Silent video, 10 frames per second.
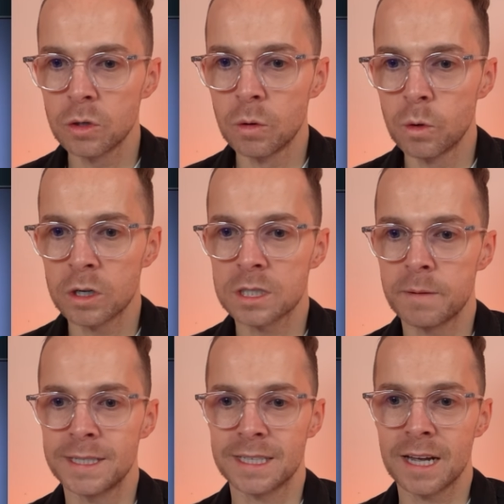
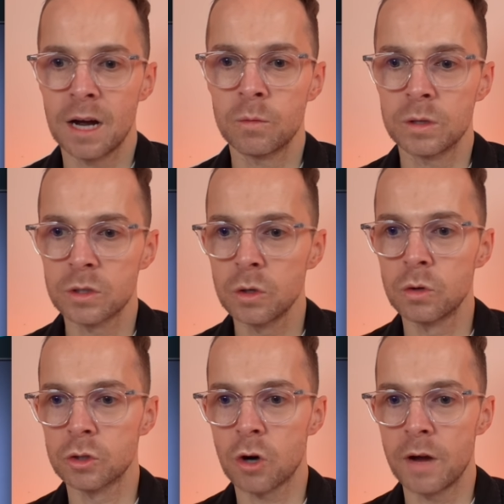Workspace account with
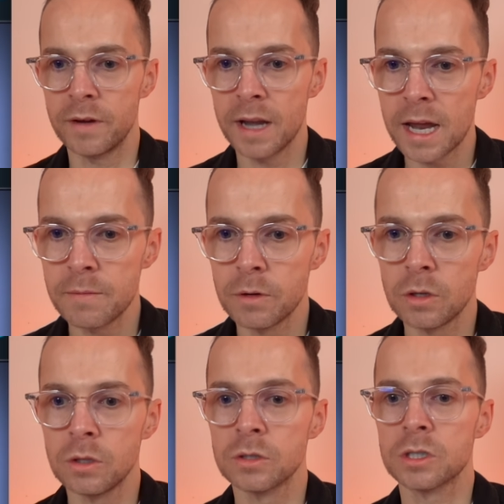Google Drive
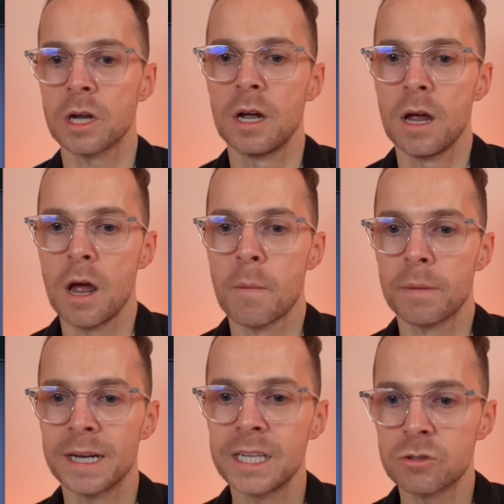enabled.
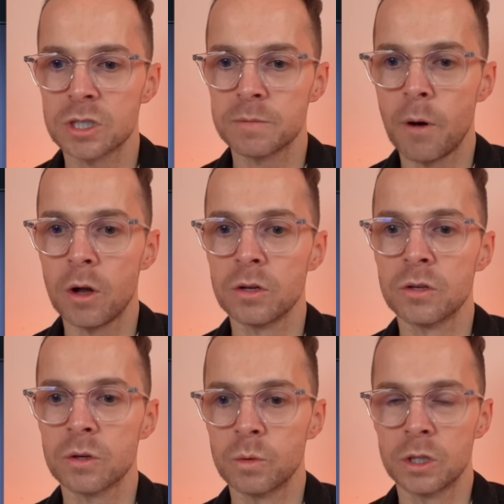Please
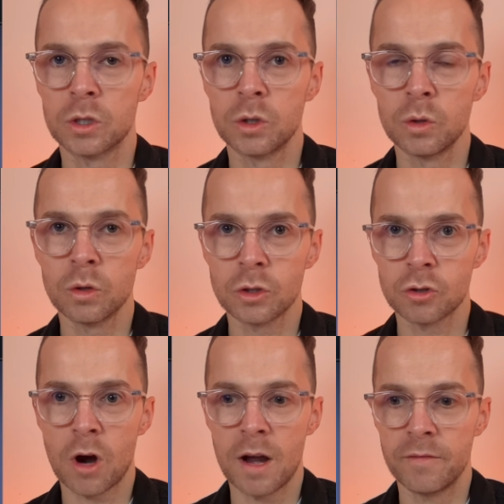respond with the Google
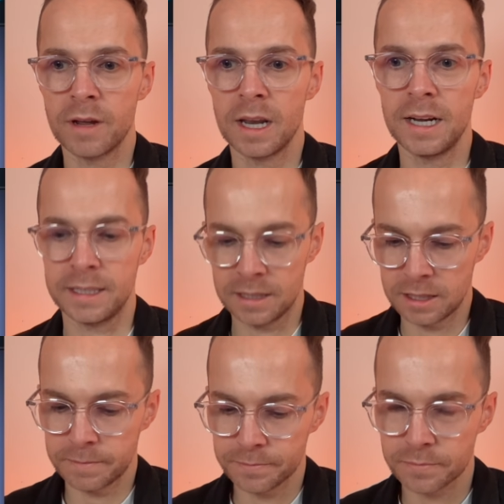Drive
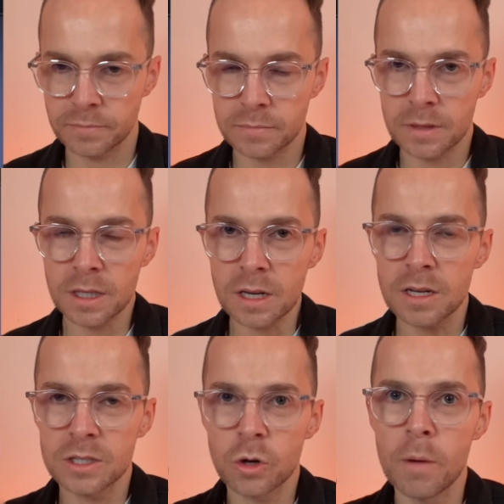link.
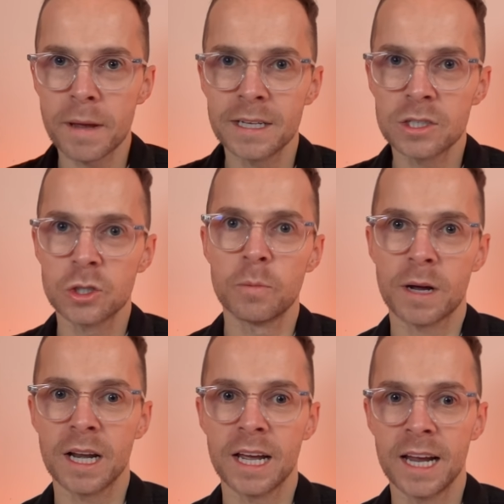So I'm being super
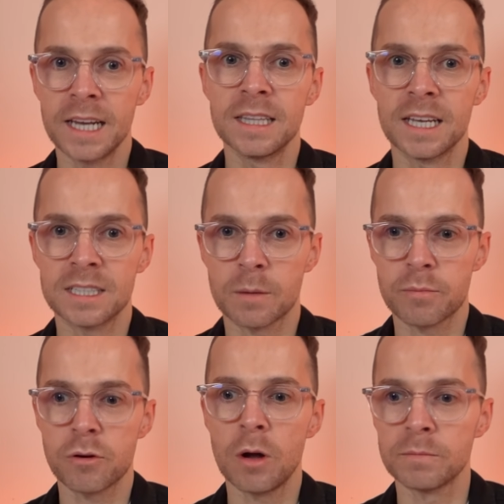clear in this
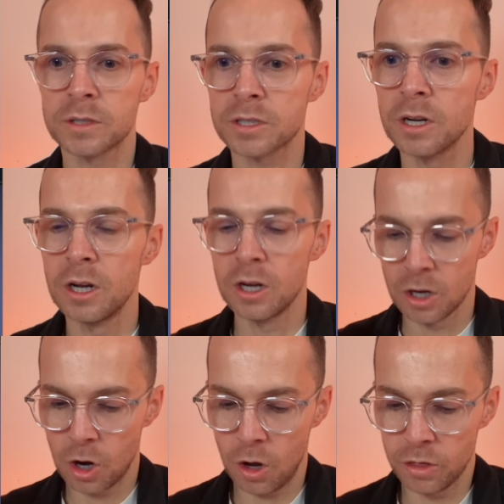prompt
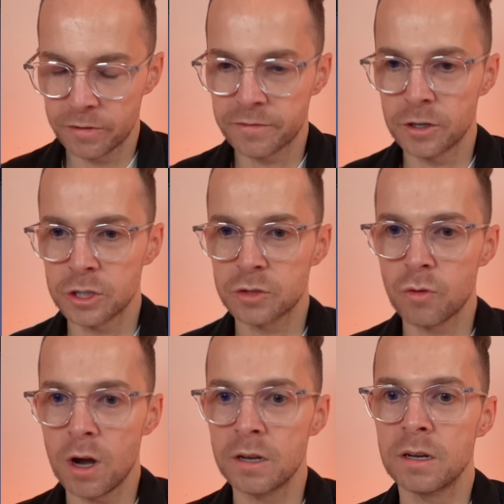on the first
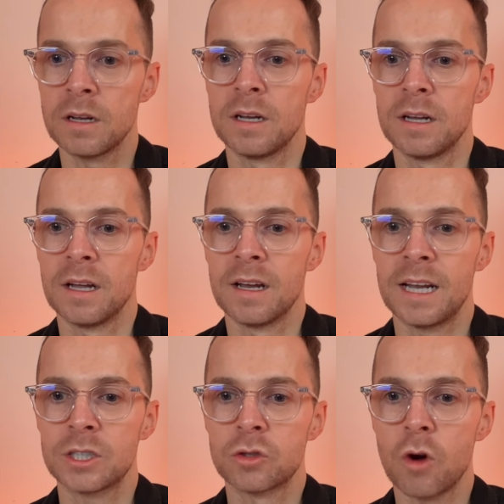run.
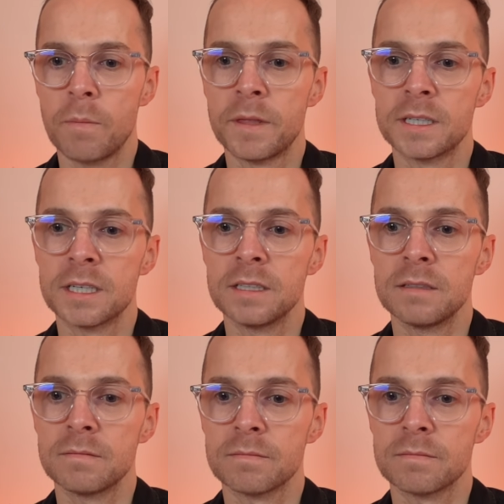Let's drop this in.